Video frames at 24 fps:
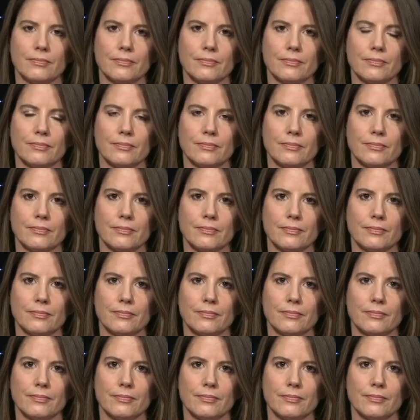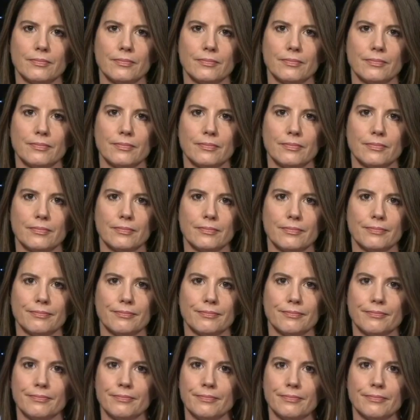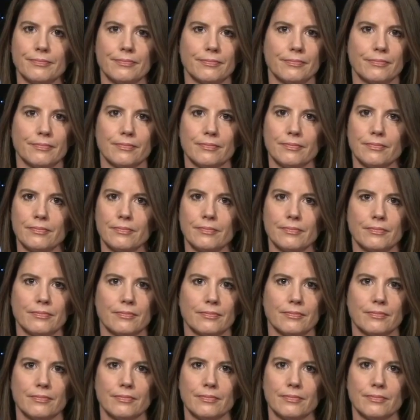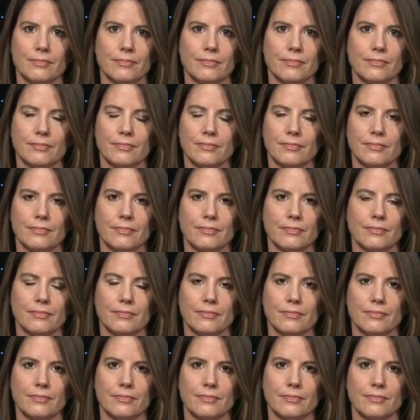This person isn't speaking.